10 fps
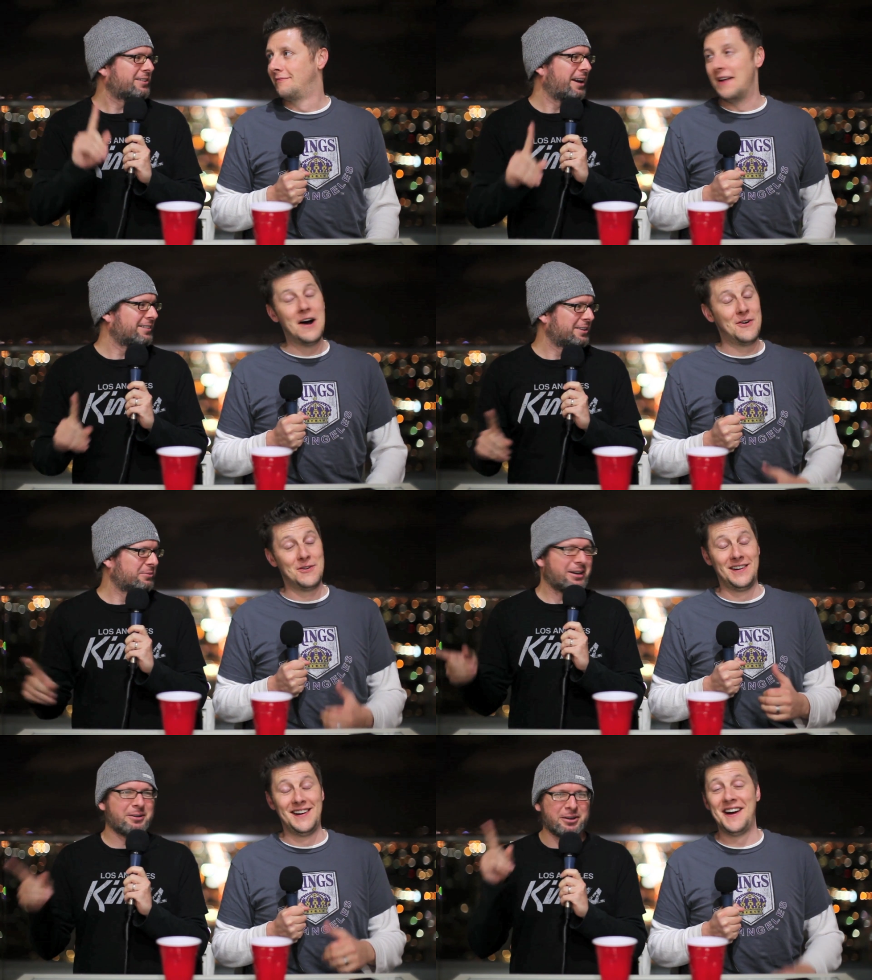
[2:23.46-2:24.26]
Speaker 1: Cast. No.
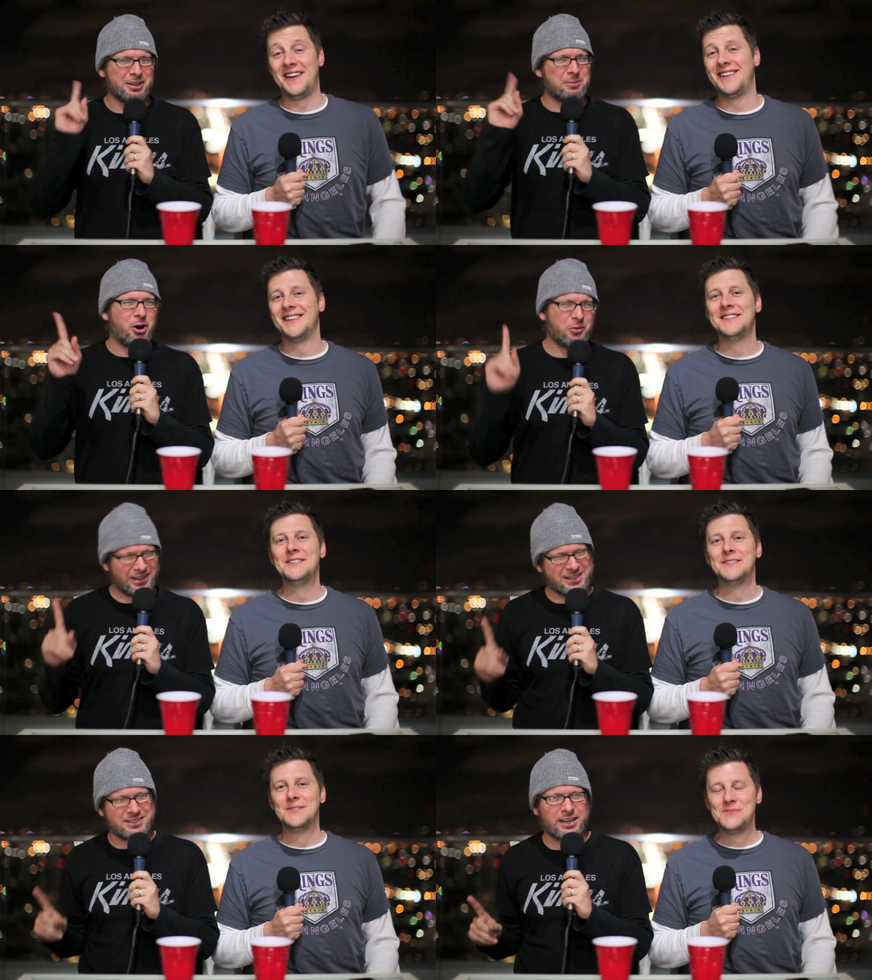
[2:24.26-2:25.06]
We, are a little more
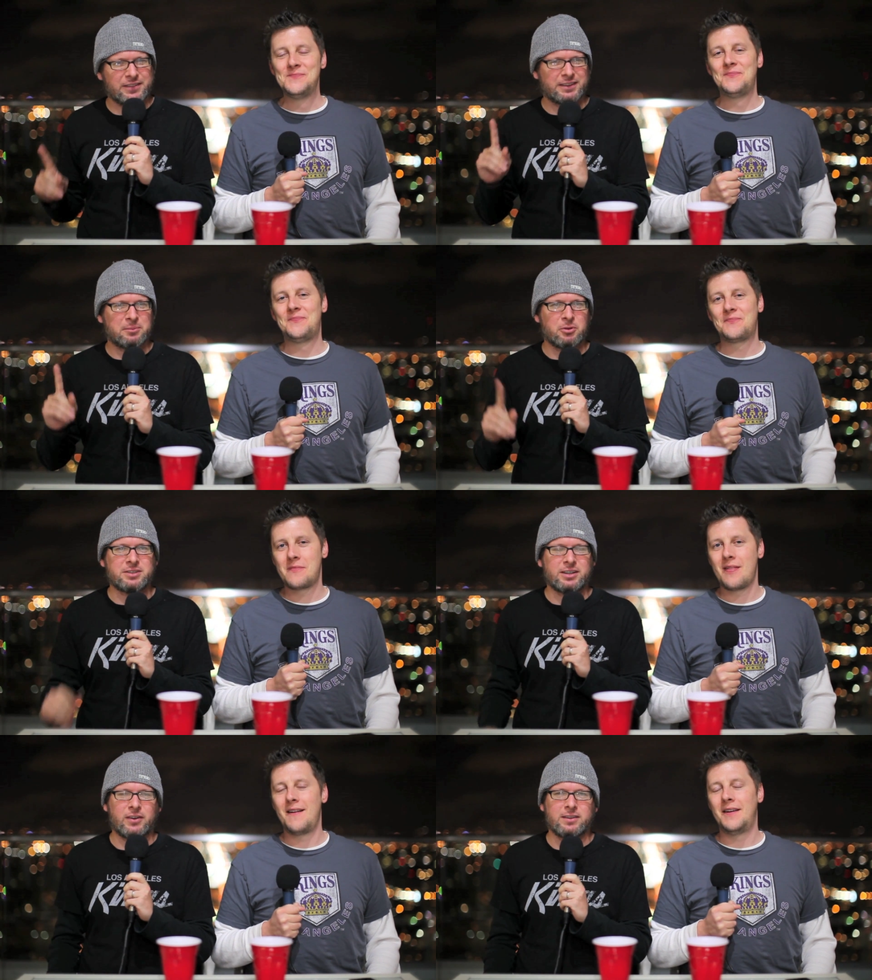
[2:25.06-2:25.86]
realistic, I think, than most
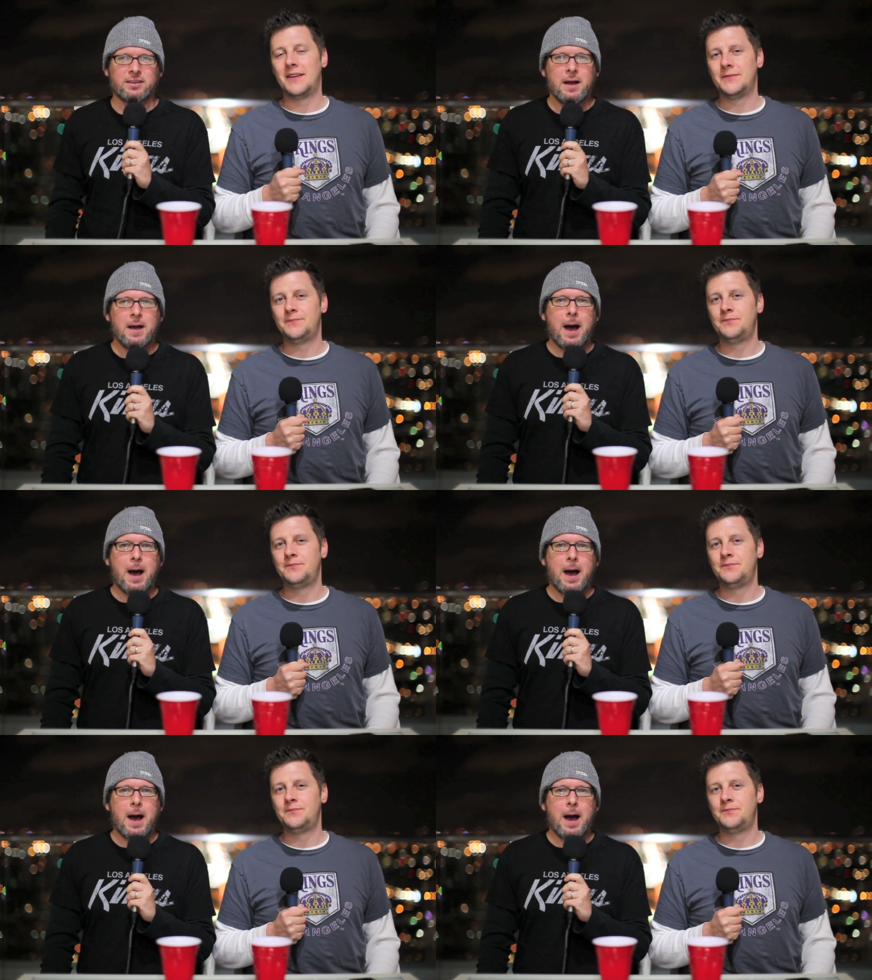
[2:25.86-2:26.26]
Kings fans.